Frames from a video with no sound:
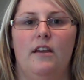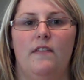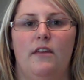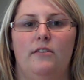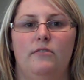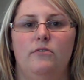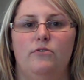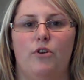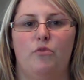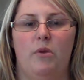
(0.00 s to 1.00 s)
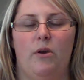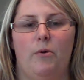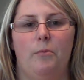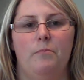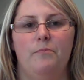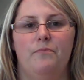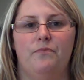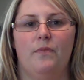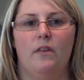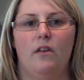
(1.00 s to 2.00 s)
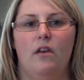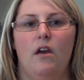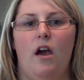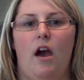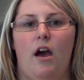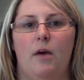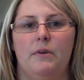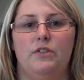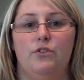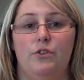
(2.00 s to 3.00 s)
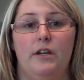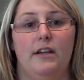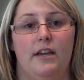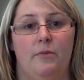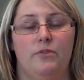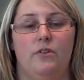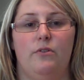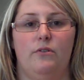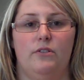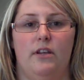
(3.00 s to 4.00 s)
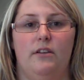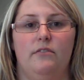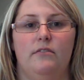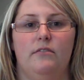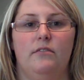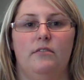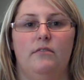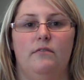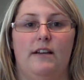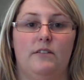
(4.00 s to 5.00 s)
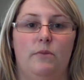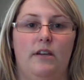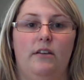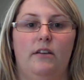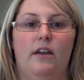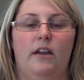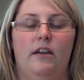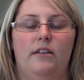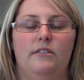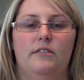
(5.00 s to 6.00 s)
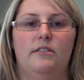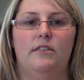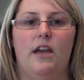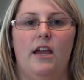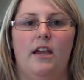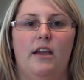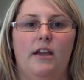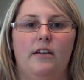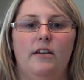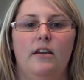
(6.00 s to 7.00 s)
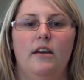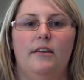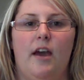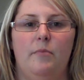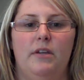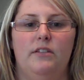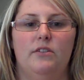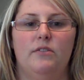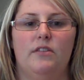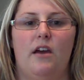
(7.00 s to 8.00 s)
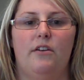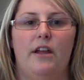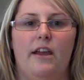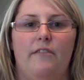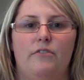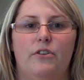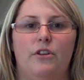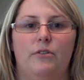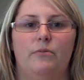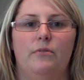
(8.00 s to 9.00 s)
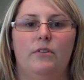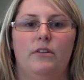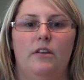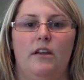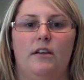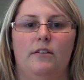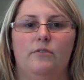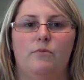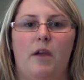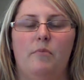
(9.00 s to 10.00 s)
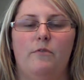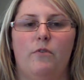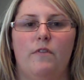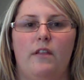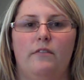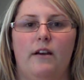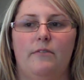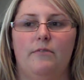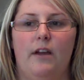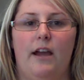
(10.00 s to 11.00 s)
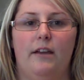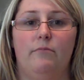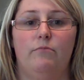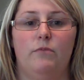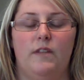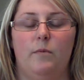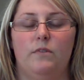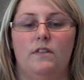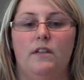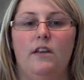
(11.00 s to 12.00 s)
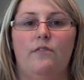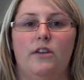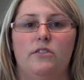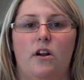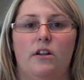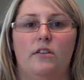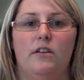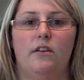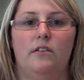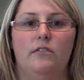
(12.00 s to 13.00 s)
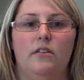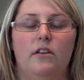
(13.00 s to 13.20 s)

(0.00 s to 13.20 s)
and then drove me home. My surgery, again, was on Thursday last week, and they kept me until Saturday afternoon. And right before they left, I was able to leave. I started the